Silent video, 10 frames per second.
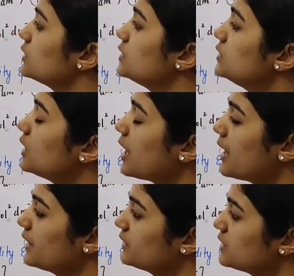then the
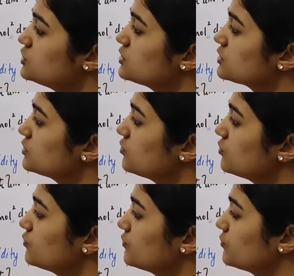ionization
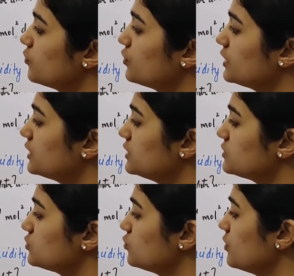of water
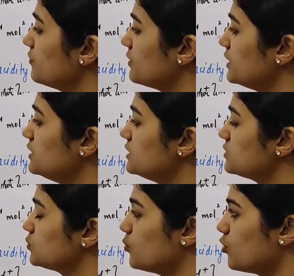is to a very
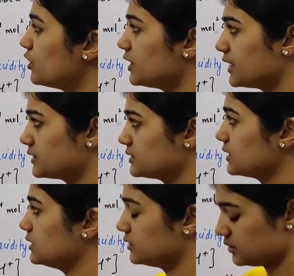smaller
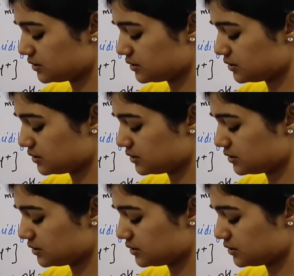extent.